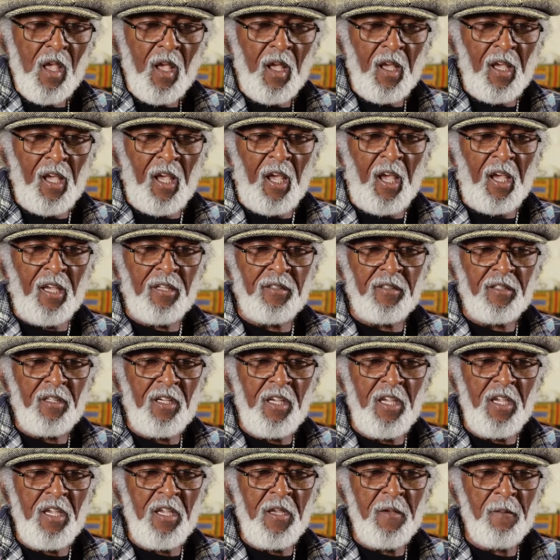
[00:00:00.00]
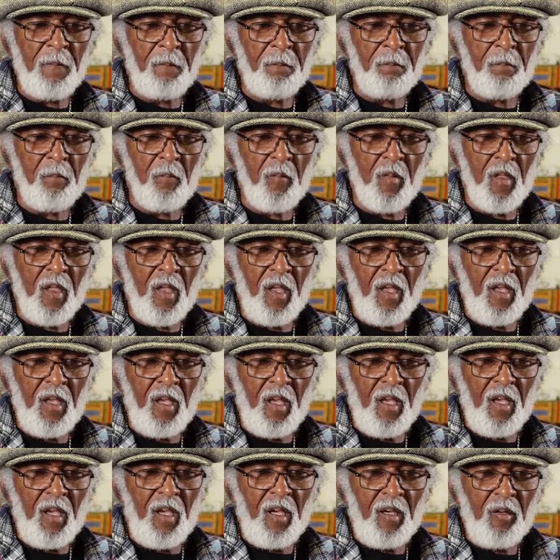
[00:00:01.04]
And he
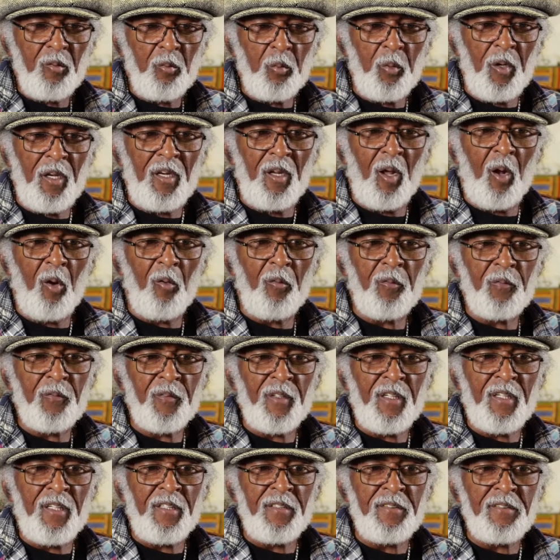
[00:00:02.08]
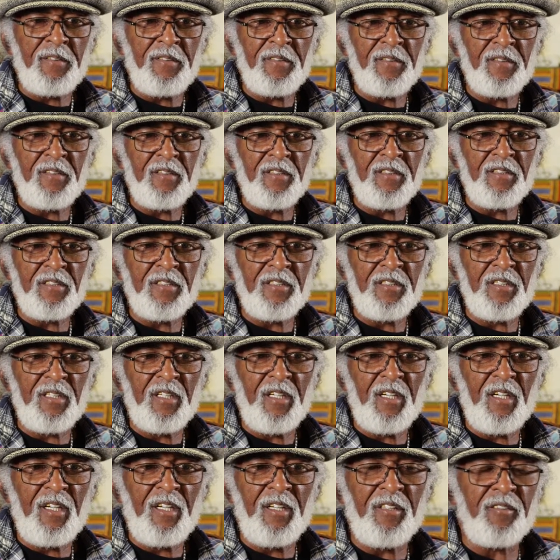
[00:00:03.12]
went off and
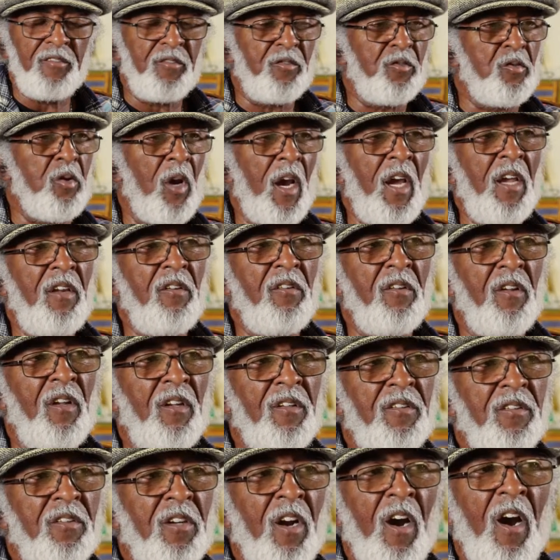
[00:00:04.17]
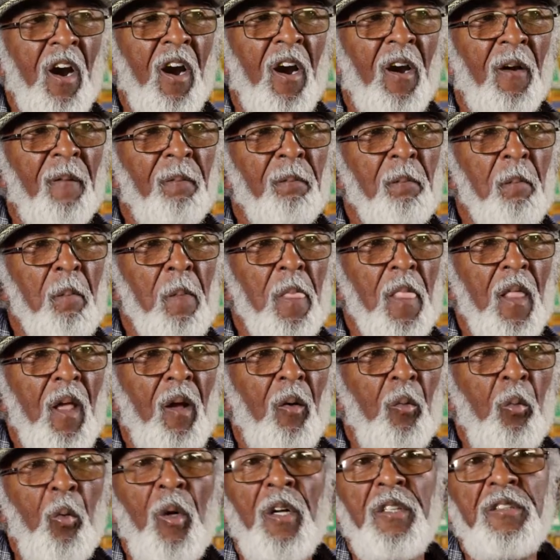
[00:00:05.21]
his car
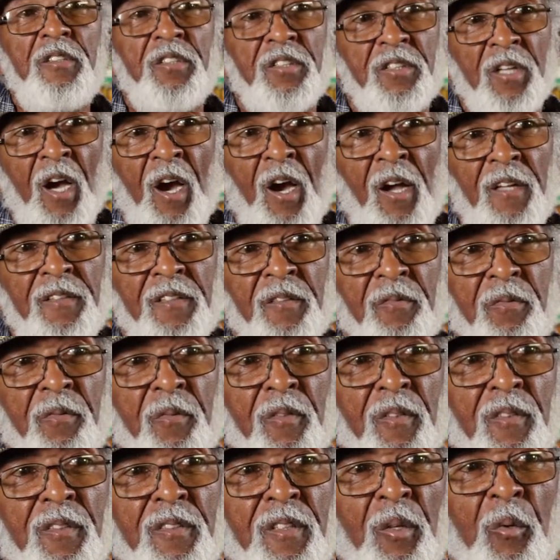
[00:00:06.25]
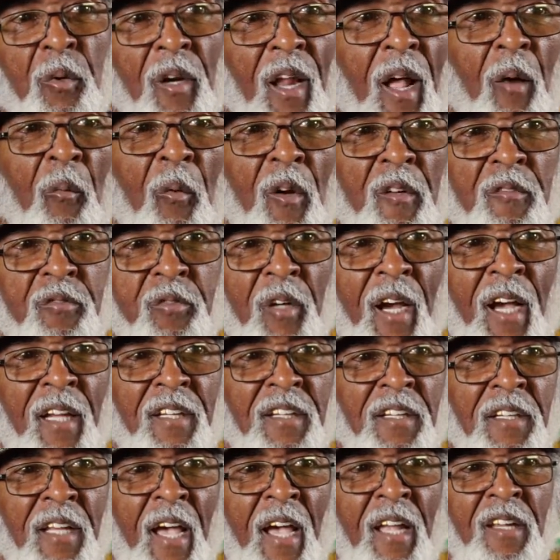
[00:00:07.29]
wouldn't start. He went out one Friday
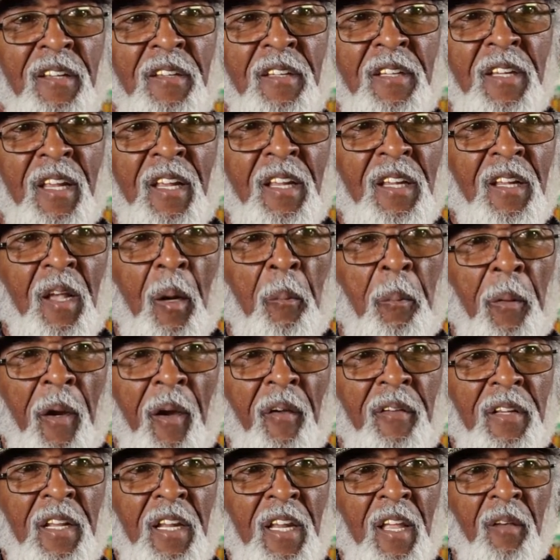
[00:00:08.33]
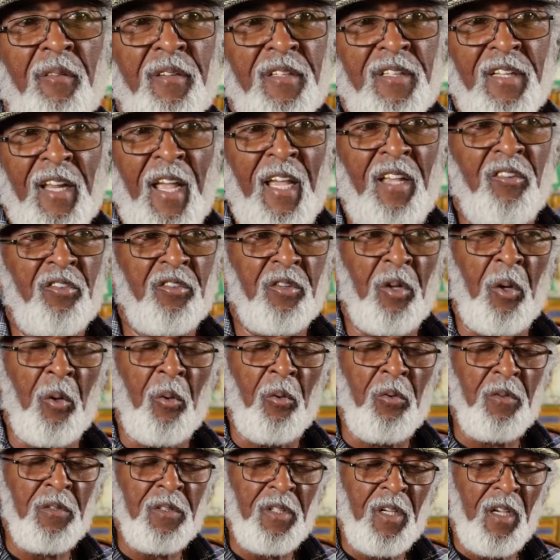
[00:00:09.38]
night and he apparently left his lights on,